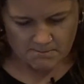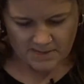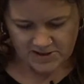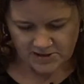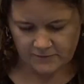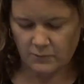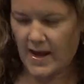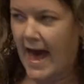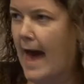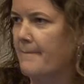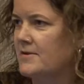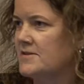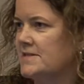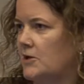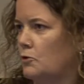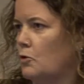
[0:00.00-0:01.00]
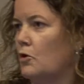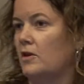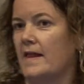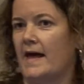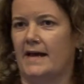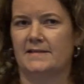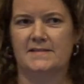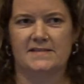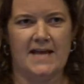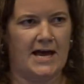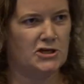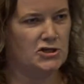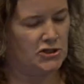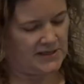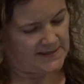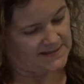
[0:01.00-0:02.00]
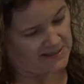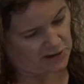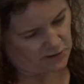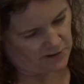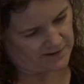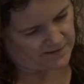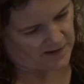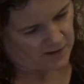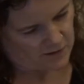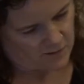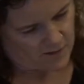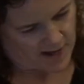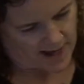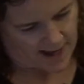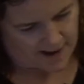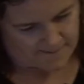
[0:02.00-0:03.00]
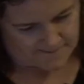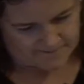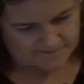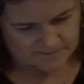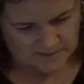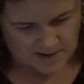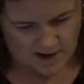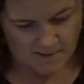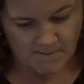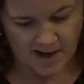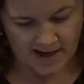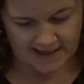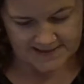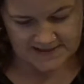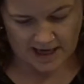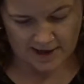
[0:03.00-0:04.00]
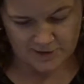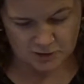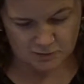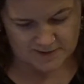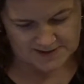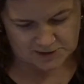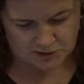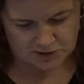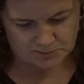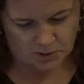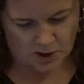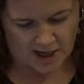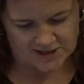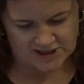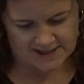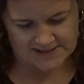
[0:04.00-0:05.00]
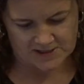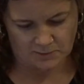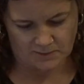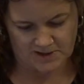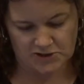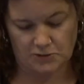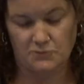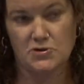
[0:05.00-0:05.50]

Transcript: Much of what happens at Google X is actually secret, though. Among its other research projects that we do